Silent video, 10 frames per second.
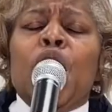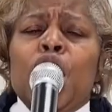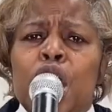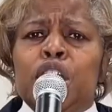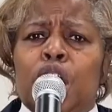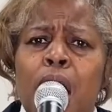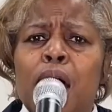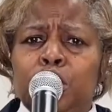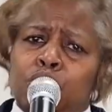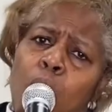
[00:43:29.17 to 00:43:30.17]
in
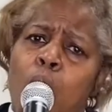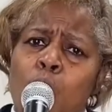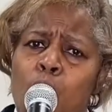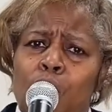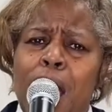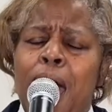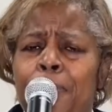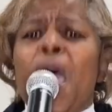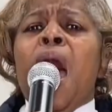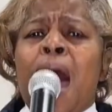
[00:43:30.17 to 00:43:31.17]
control.
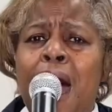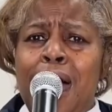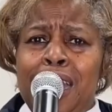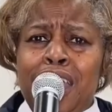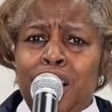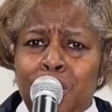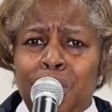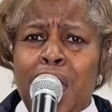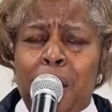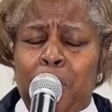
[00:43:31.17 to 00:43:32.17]

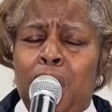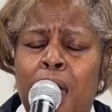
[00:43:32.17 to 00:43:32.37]
Hallelujah.